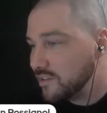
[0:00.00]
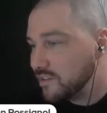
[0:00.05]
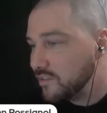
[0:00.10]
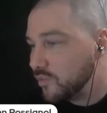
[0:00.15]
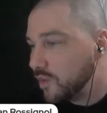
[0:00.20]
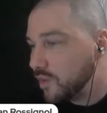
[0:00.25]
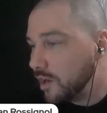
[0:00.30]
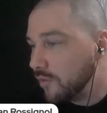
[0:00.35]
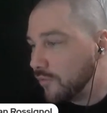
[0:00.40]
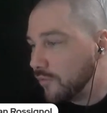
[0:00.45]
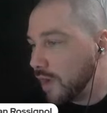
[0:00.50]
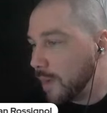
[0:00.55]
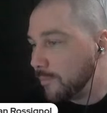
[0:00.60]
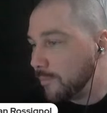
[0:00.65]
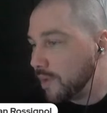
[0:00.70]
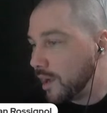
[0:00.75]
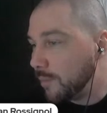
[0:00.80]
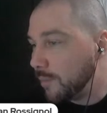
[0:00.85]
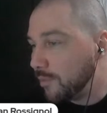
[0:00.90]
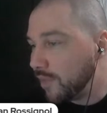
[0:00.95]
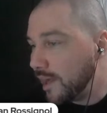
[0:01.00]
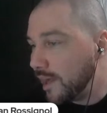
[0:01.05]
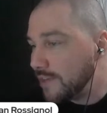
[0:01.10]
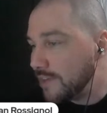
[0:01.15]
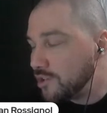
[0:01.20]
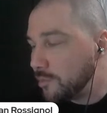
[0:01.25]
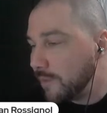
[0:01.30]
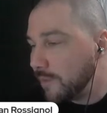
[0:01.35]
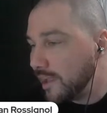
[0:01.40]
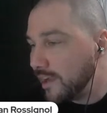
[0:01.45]
Well, I'm
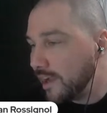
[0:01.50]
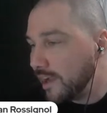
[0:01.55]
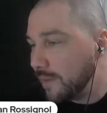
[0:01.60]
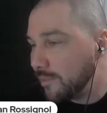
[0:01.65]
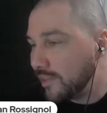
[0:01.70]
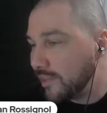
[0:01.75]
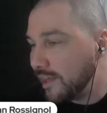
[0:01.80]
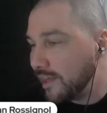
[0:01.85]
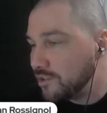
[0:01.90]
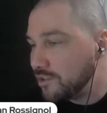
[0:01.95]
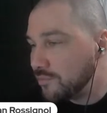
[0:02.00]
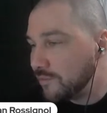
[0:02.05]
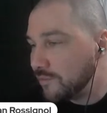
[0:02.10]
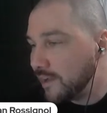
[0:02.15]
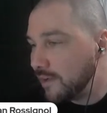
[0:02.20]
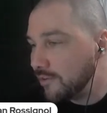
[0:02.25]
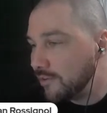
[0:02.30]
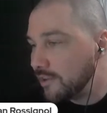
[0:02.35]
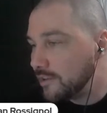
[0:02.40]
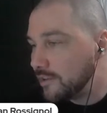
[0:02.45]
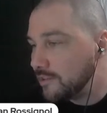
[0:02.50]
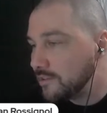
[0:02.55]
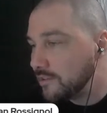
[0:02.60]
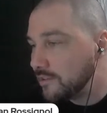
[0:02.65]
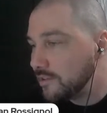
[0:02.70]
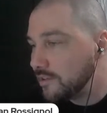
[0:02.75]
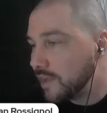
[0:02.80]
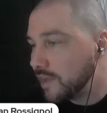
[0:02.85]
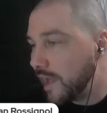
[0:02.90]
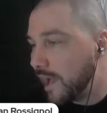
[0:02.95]
glad you made it. I'm glad you found it.
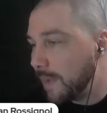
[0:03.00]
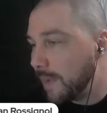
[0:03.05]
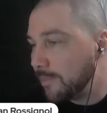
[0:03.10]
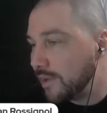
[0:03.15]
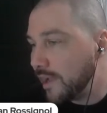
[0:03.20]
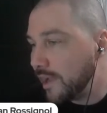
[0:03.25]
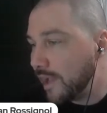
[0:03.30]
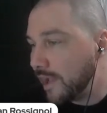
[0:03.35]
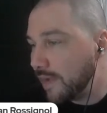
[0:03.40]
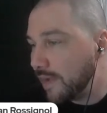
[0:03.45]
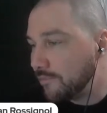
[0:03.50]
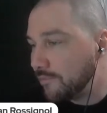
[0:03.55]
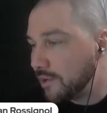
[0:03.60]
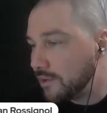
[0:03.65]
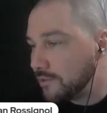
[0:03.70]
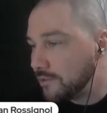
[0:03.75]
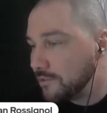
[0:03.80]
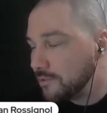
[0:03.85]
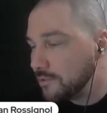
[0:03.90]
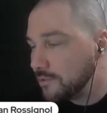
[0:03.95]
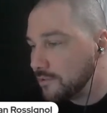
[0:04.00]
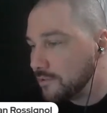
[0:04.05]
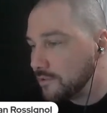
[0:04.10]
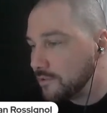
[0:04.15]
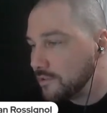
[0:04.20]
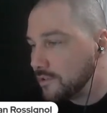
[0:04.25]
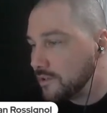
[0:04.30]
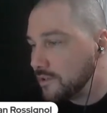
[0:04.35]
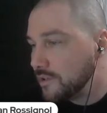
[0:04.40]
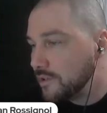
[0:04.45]
Happy to have you.
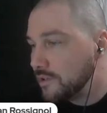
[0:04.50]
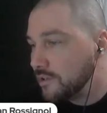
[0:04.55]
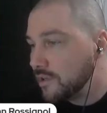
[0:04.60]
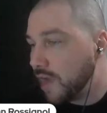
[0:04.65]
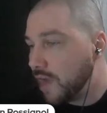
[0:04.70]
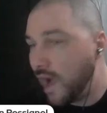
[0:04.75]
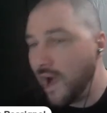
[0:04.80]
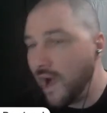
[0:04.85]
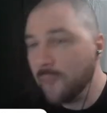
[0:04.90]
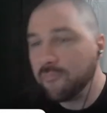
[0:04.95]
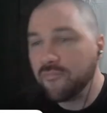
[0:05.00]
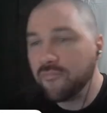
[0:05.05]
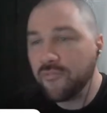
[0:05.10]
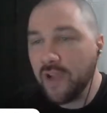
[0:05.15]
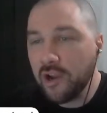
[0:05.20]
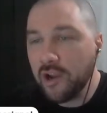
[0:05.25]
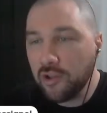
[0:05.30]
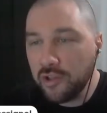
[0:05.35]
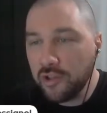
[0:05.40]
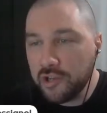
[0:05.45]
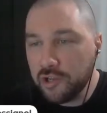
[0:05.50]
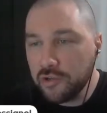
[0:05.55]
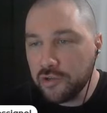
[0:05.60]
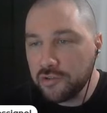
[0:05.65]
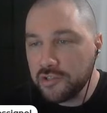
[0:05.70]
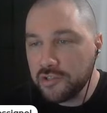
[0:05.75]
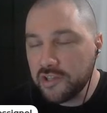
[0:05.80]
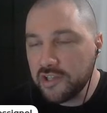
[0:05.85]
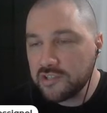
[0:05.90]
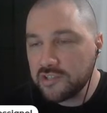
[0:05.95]
I'm fairly new
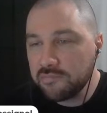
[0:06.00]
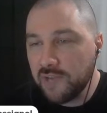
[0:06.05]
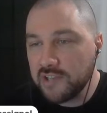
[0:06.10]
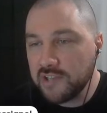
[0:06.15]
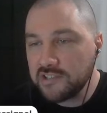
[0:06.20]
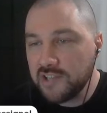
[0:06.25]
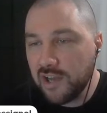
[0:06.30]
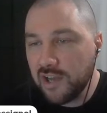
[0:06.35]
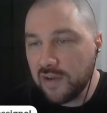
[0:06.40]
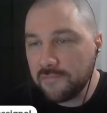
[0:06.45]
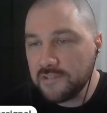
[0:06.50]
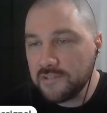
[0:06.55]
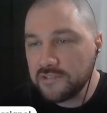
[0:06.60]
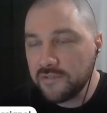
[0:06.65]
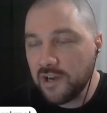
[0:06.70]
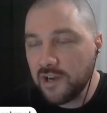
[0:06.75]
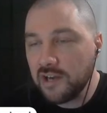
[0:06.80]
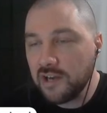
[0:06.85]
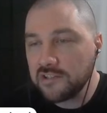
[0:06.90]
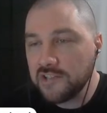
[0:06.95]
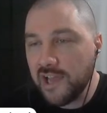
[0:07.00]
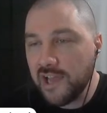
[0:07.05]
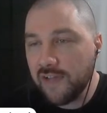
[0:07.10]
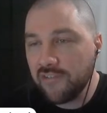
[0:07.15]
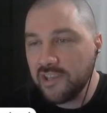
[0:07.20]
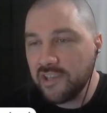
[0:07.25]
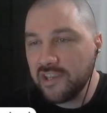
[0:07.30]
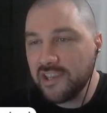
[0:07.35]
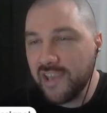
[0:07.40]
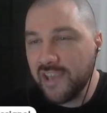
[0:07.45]
to this myself as far as
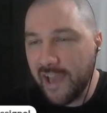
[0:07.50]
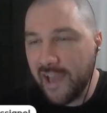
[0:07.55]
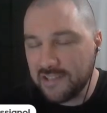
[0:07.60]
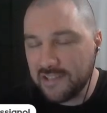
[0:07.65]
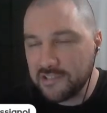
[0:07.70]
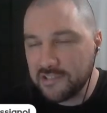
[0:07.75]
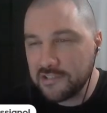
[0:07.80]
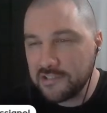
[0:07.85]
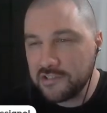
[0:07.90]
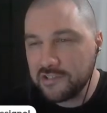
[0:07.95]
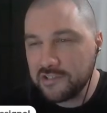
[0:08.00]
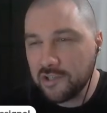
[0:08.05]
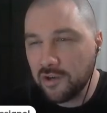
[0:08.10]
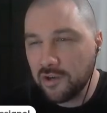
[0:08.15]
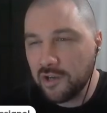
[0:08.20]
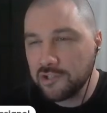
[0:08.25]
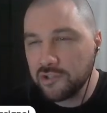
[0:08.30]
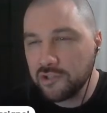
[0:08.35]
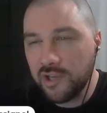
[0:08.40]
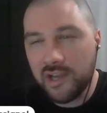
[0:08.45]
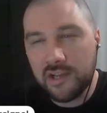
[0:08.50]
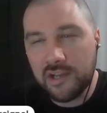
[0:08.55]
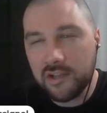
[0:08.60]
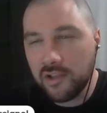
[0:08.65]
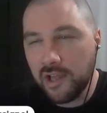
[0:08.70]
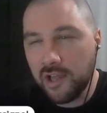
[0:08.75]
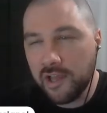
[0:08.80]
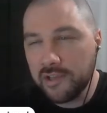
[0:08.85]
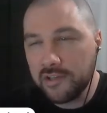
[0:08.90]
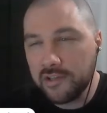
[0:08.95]
having guests. So I try to
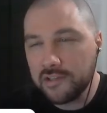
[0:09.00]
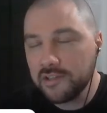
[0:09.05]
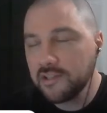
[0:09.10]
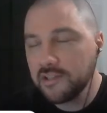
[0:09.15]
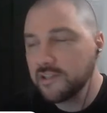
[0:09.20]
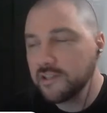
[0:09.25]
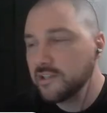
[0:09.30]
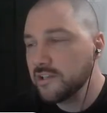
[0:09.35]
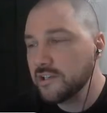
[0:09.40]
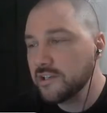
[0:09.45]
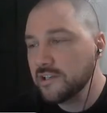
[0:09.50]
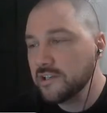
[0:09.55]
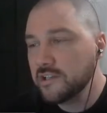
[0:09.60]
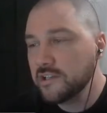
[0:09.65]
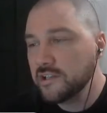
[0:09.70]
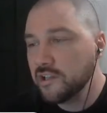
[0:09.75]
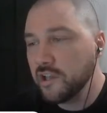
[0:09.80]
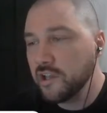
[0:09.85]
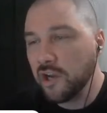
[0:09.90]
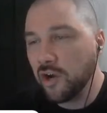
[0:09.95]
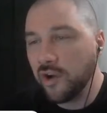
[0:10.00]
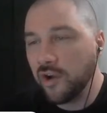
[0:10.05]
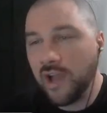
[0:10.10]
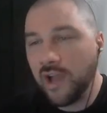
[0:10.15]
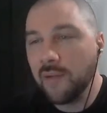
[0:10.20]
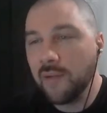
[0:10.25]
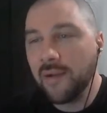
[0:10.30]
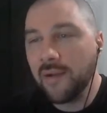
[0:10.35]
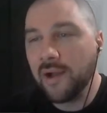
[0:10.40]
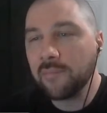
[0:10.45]

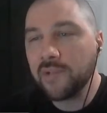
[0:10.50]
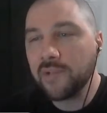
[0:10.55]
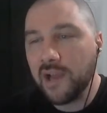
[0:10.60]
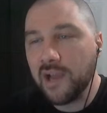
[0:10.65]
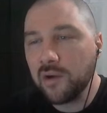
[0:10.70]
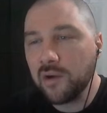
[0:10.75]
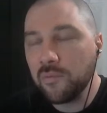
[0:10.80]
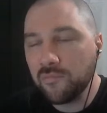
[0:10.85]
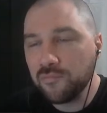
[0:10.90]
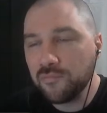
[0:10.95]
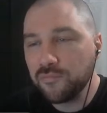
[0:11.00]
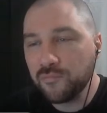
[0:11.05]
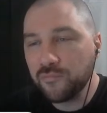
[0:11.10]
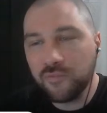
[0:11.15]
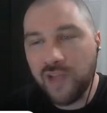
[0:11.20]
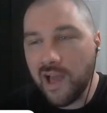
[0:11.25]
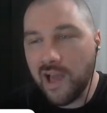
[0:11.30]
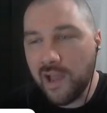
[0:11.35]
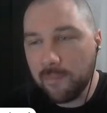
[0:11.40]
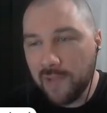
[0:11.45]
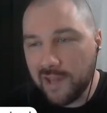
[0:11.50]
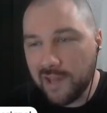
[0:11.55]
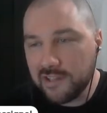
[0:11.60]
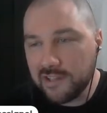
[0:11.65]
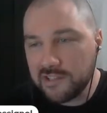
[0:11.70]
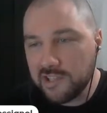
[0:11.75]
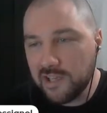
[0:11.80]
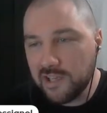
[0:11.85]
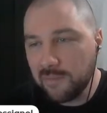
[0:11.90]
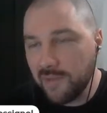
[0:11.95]
I'm kind of flying by the
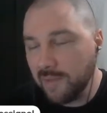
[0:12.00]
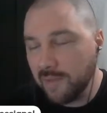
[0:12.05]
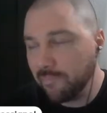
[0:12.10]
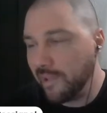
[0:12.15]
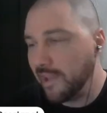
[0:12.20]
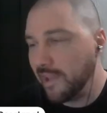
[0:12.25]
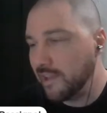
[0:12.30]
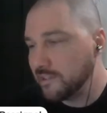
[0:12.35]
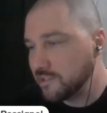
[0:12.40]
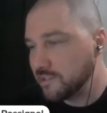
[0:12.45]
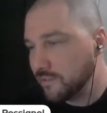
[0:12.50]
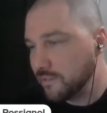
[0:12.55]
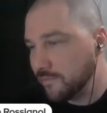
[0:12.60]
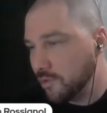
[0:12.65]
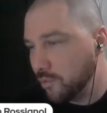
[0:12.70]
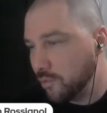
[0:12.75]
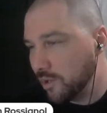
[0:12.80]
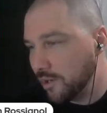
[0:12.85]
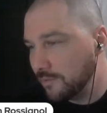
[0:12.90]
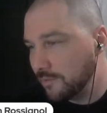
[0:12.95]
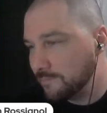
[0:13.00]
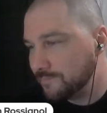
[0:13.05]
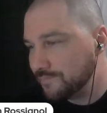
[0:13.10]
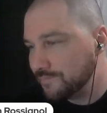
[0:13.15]
seat of my pants, if you will.